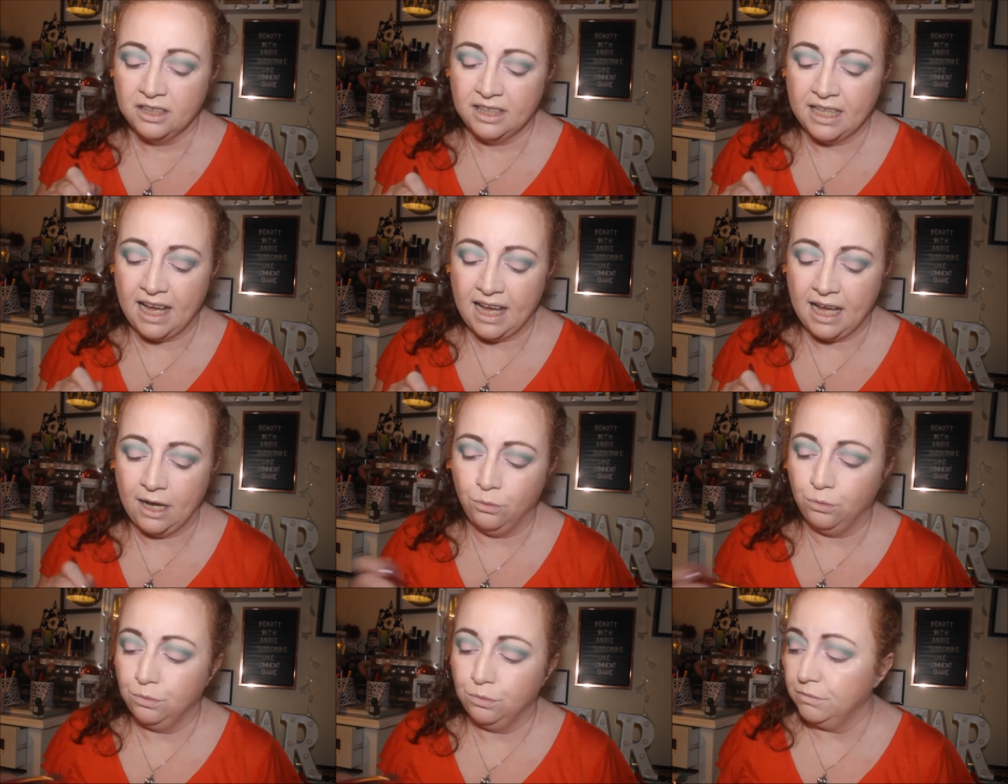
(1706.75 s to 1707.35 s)

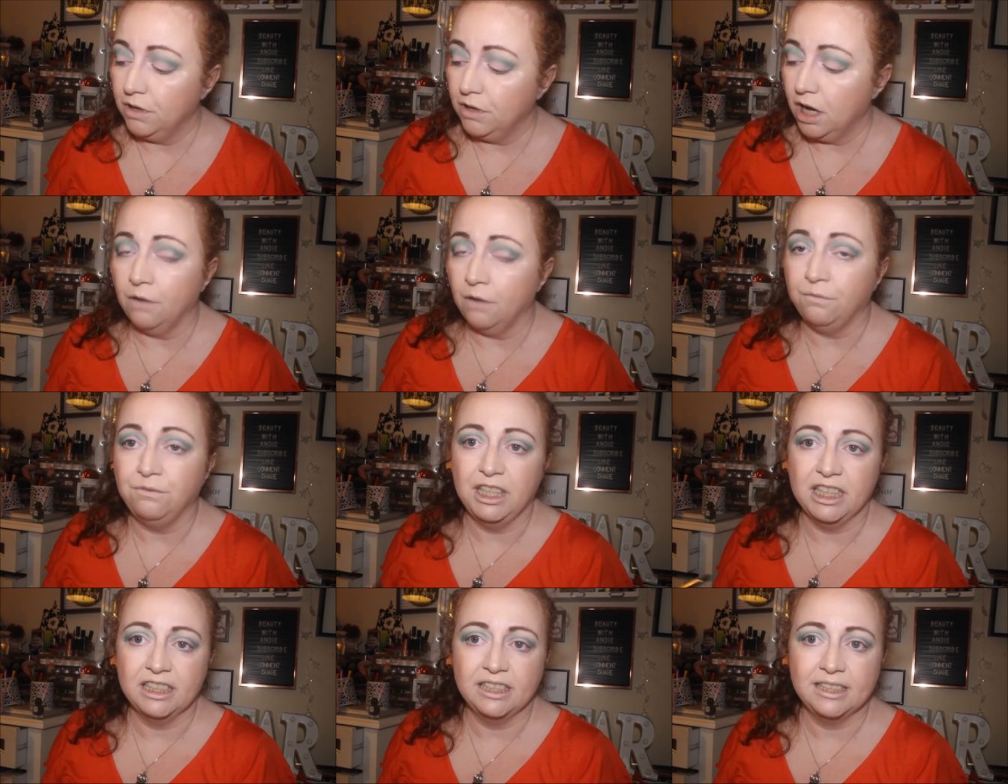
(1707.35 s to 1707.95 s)
Now,
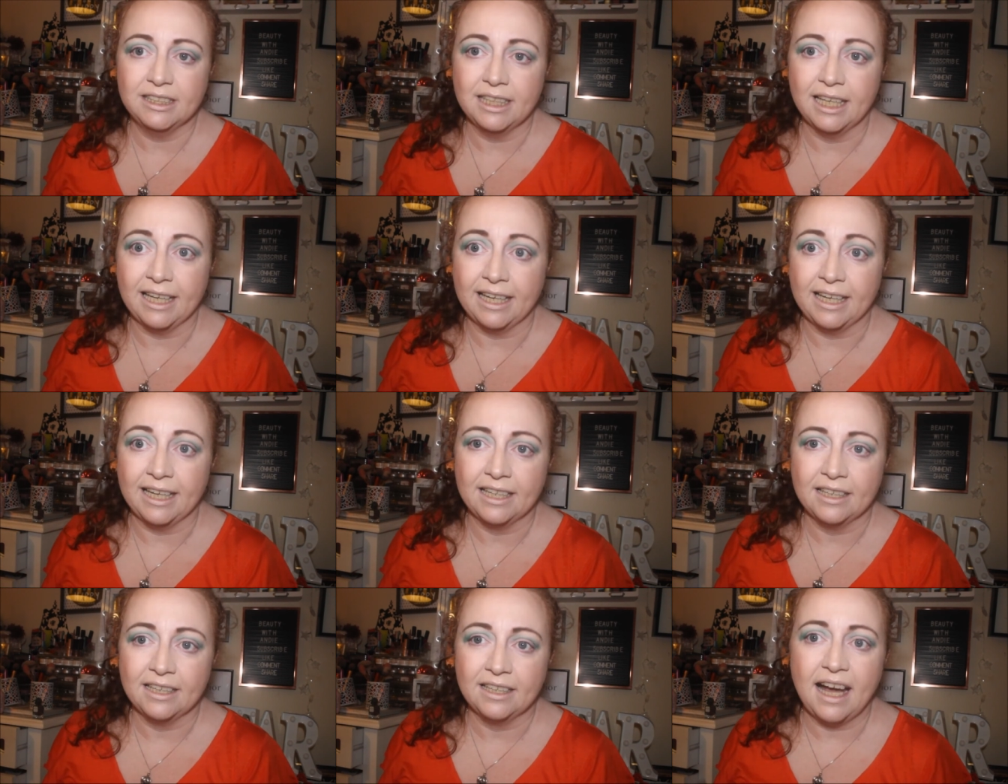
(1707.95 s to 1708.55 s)

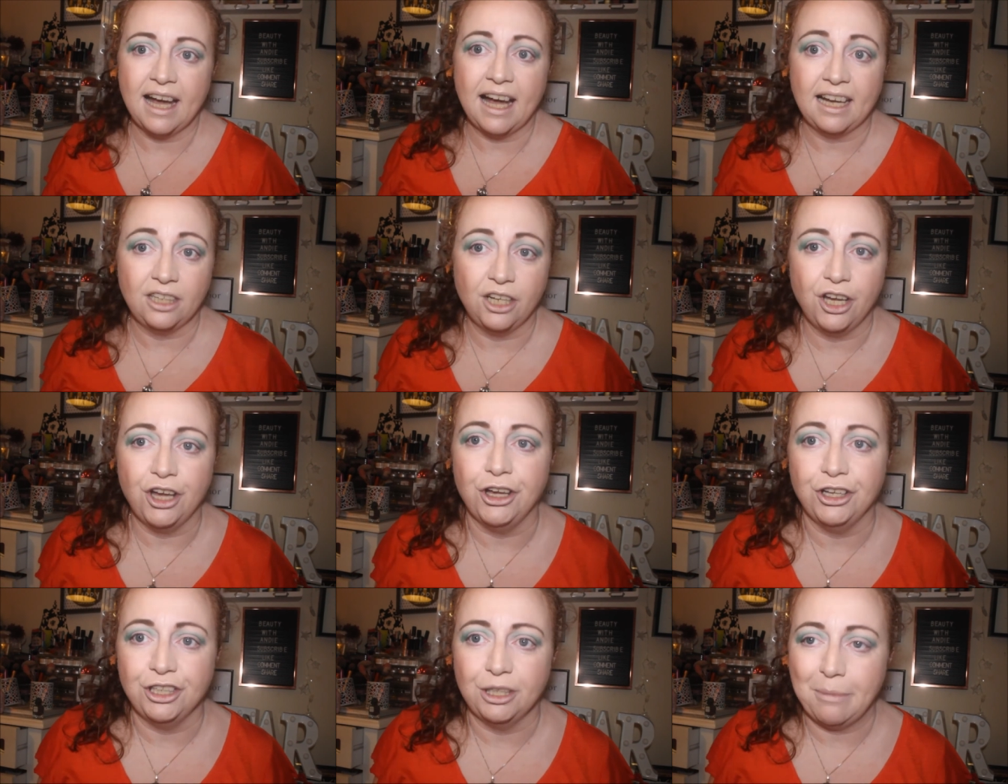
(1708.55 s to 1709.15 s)
obviously I'd
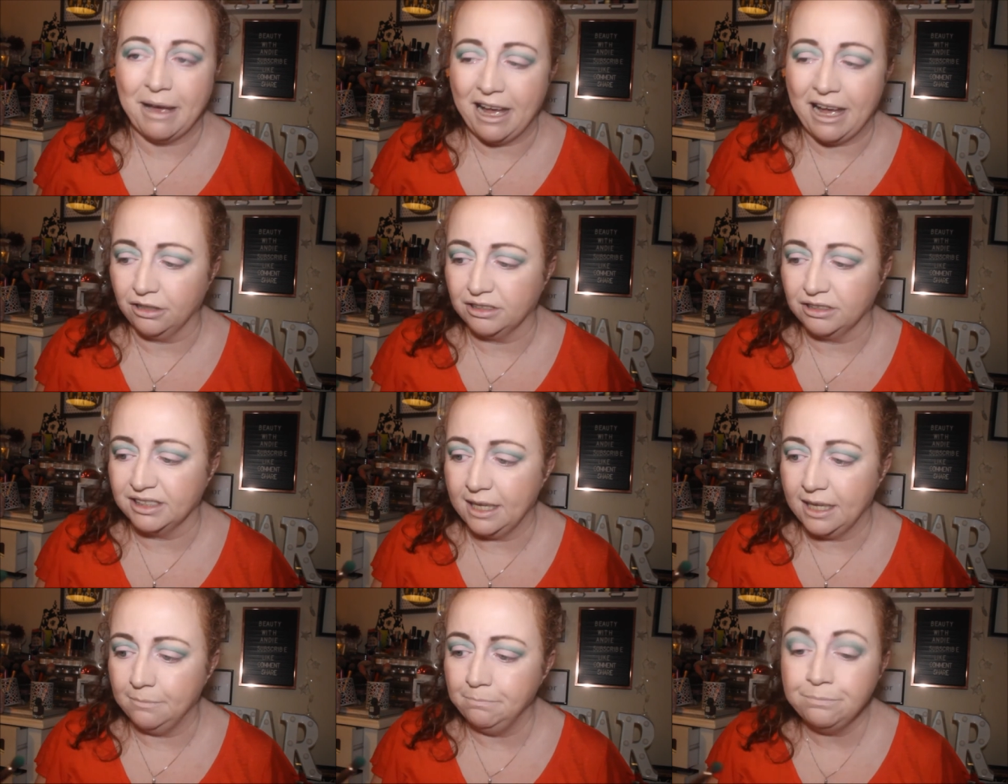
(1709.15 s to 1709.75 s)
heard
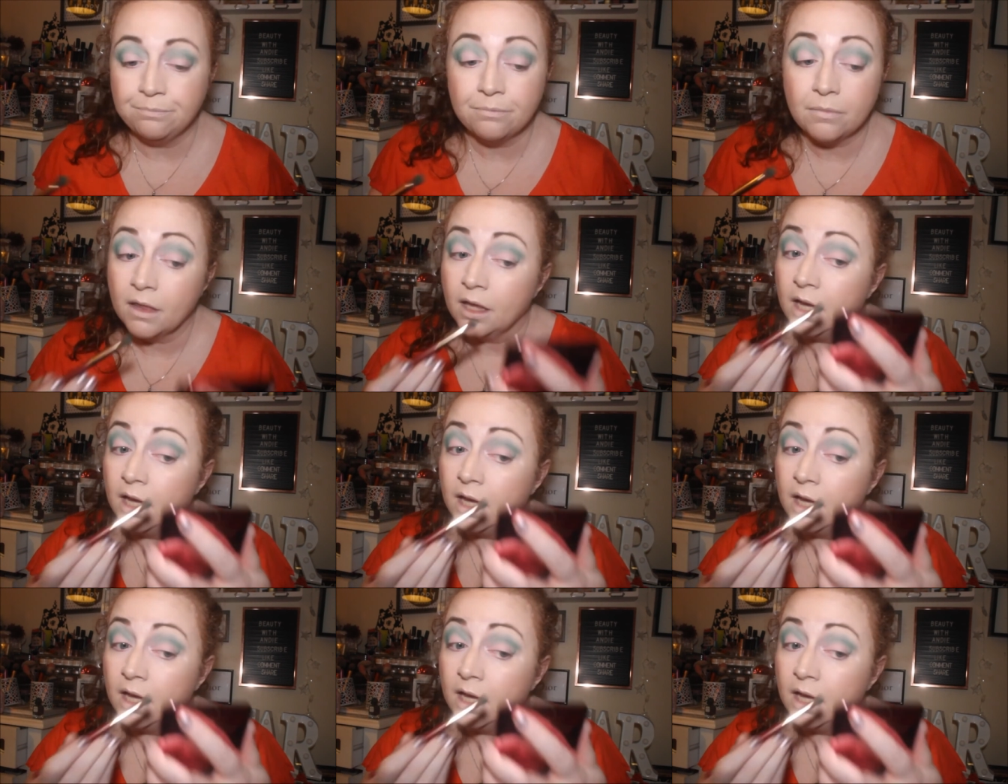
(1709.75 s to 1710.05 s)
about him,